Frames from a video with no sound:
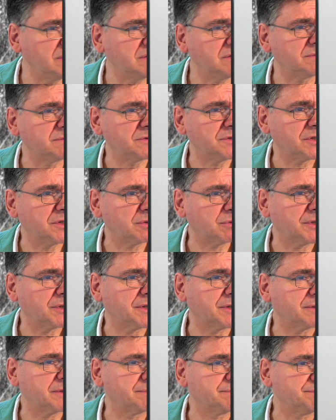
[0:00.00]
This one
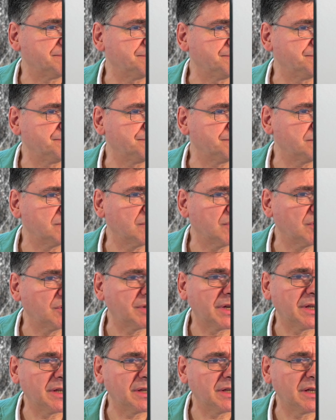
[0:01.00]
here.
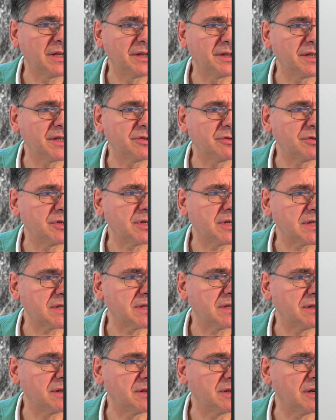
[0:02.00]
Okay, and then you
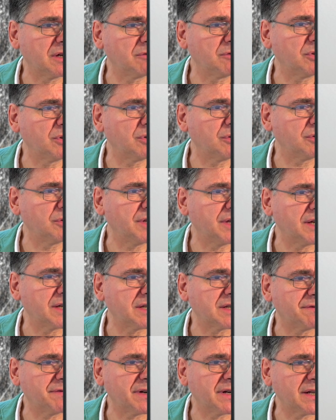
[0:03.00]
just download the
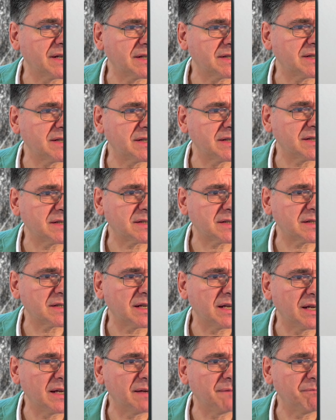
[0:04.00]
HFRX in this
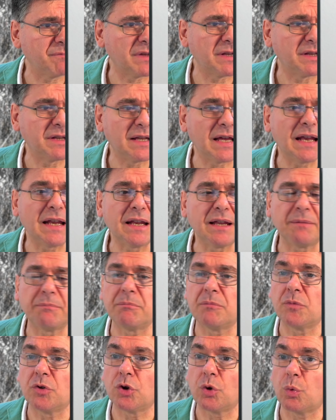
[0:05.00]
daily.
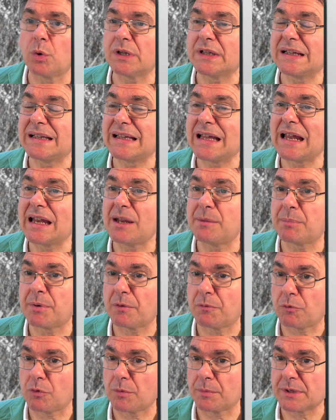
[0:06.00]
You want the daily
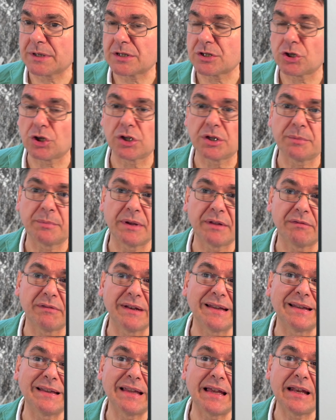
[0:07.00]
performance, not the
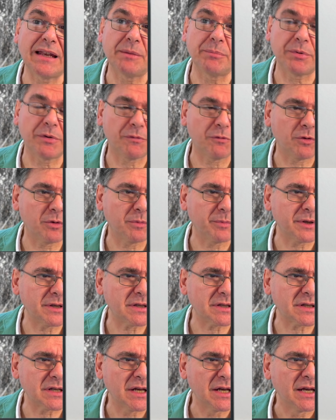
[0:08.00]
monthly, daily
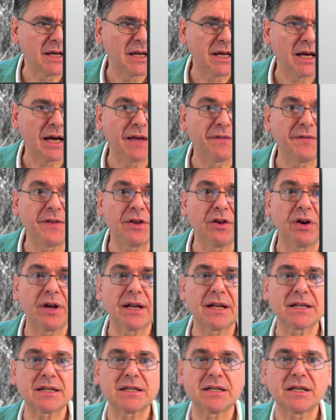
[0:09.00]
performance, and then you get
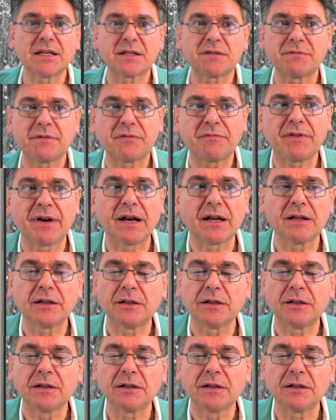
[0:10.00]
a CSV file.